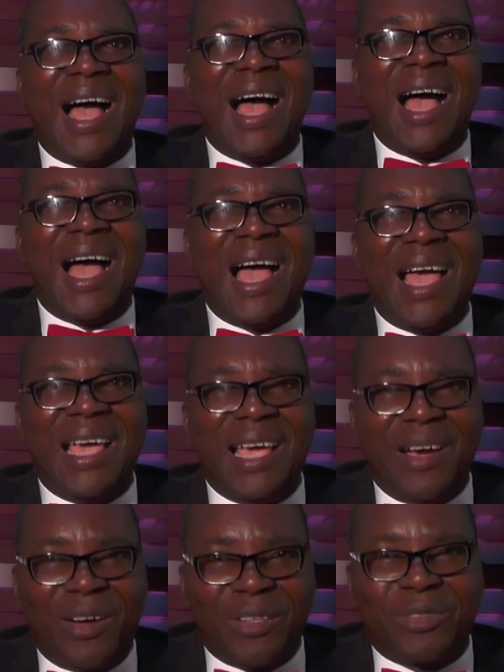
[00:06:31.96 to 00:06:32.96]
I
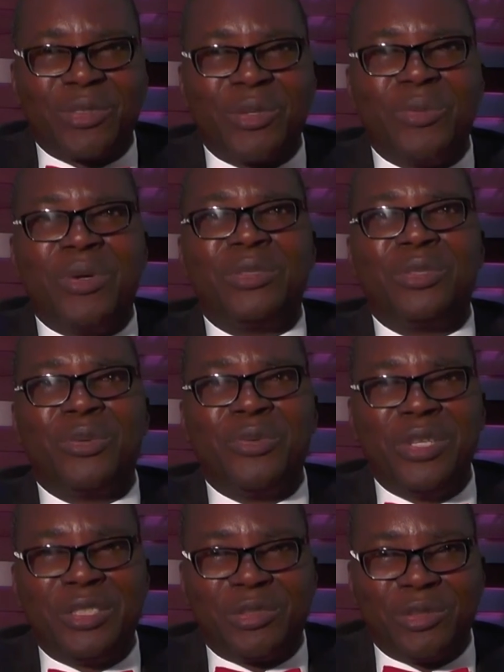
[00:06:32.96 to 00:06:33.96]
also want to
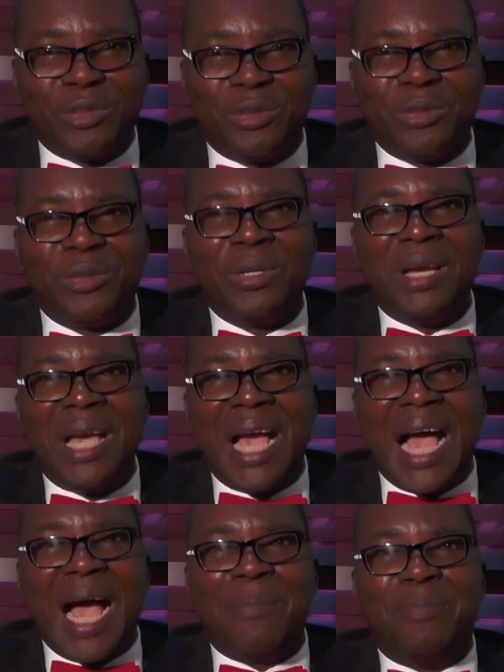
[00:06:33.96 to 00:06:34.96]
wish you
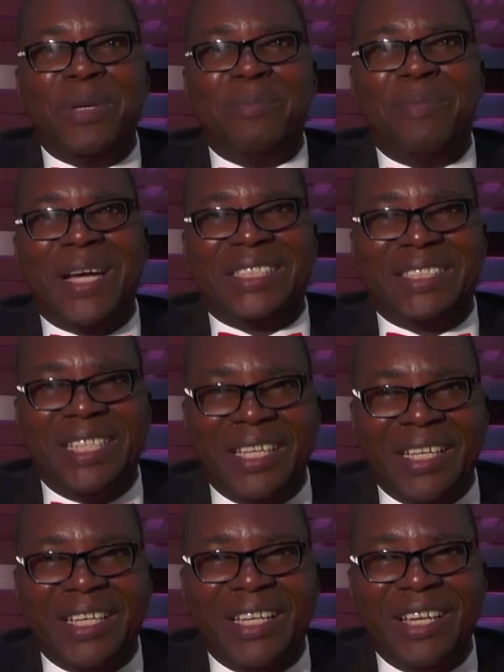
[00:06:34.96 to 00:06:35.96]
happy birthday
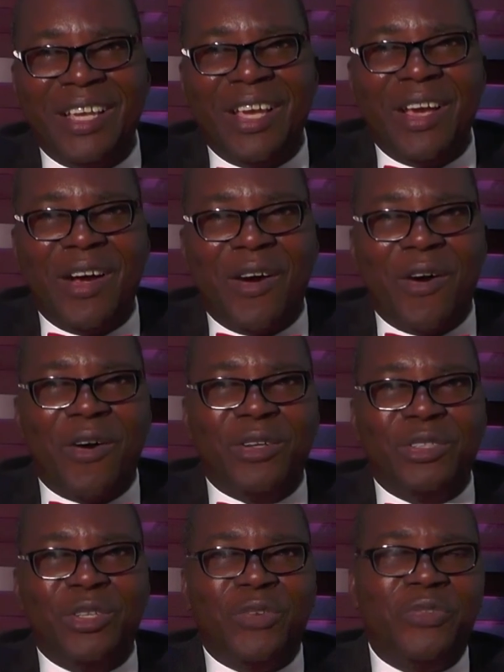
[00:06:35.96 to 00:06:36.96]

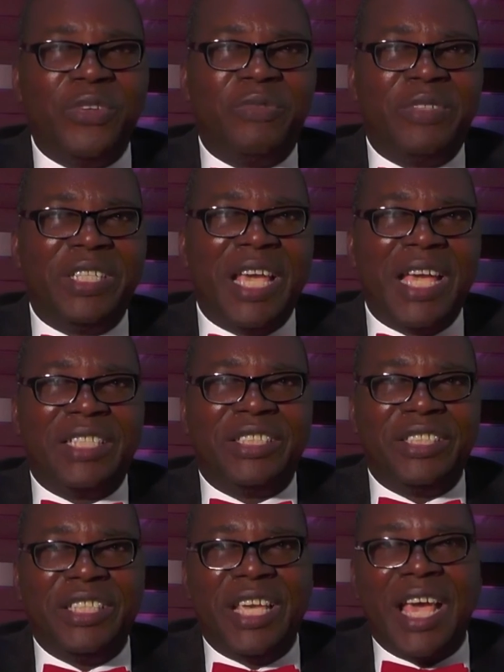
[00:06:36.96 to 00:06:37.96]
on your
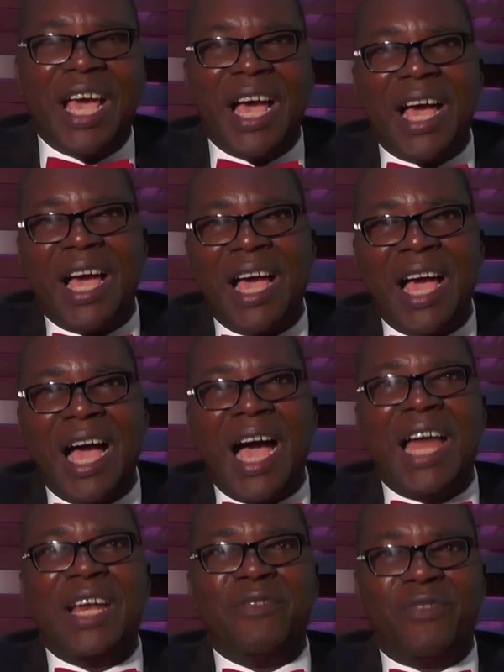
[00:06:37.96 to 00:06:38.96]
58th year
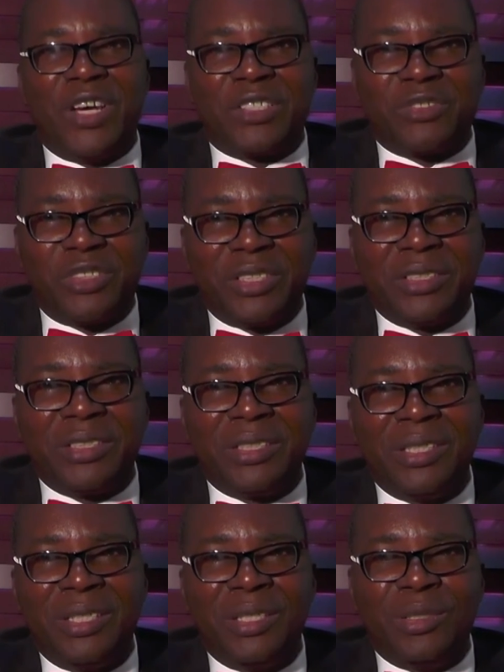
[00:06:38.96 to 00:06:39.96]
anniversary.
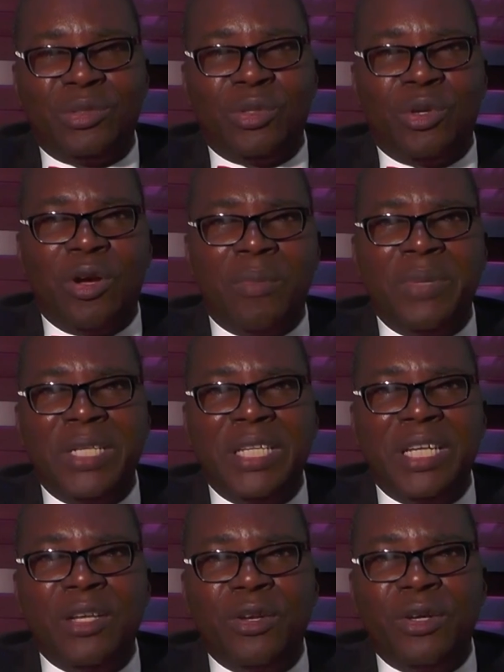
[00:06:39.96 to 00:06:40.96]
To God be the
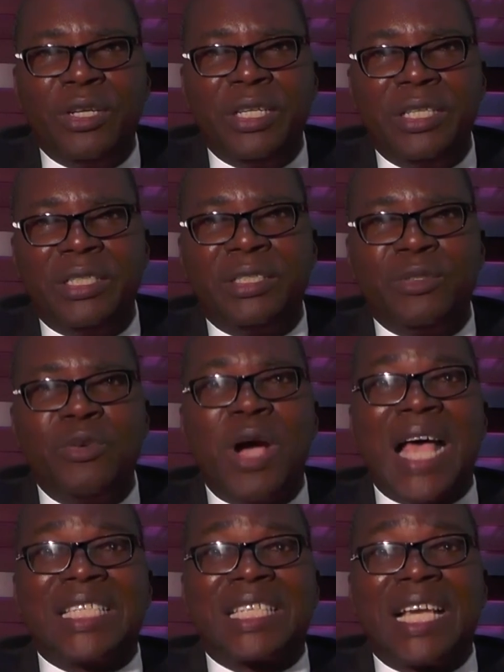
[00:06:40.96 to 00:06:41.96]
glory who
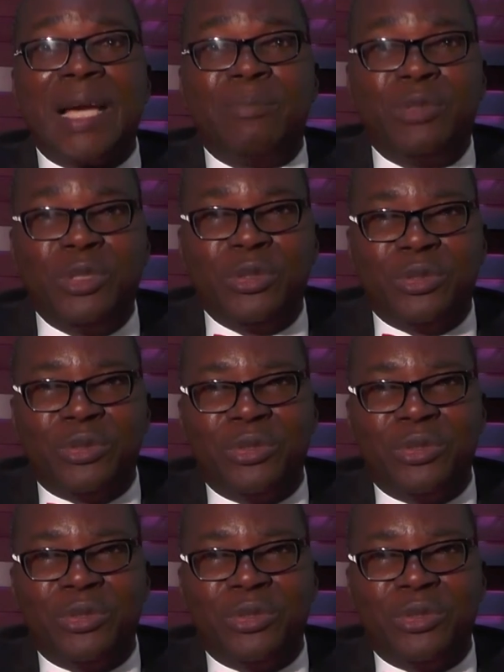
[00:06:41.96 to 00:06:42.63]
has kept you